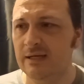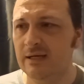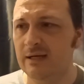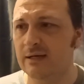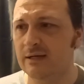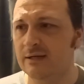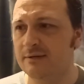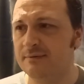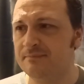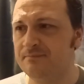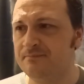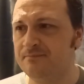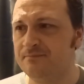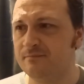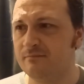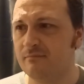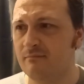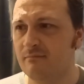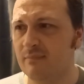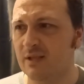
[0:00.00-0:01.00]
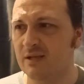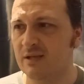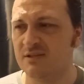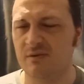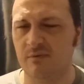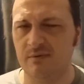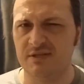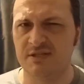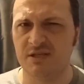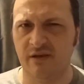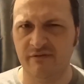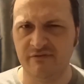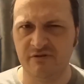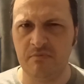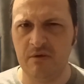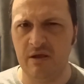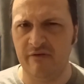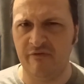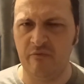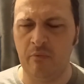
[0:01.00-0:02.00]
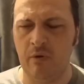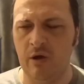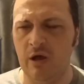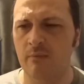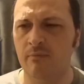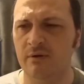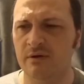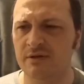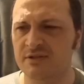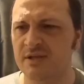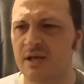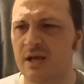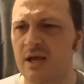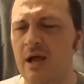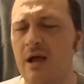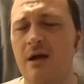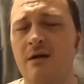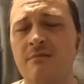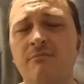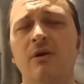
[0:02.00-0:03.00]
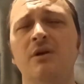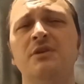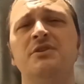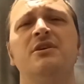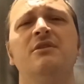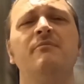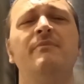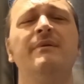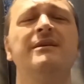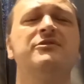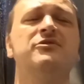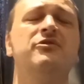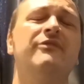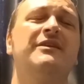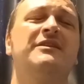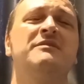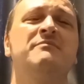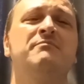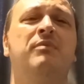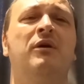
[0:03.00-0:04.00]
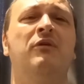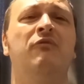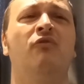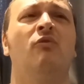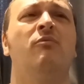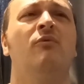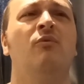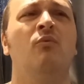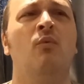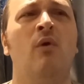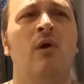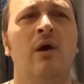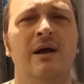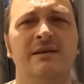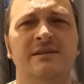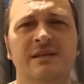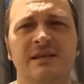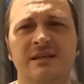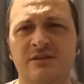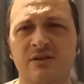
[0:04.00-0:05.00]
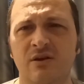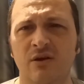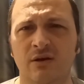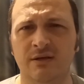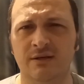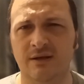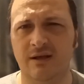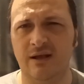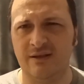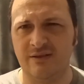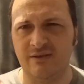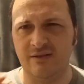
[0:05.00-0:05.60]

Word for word: Um, So it serves a bit of a purpose. And mind you, being directed by Robert Wise, he's got a,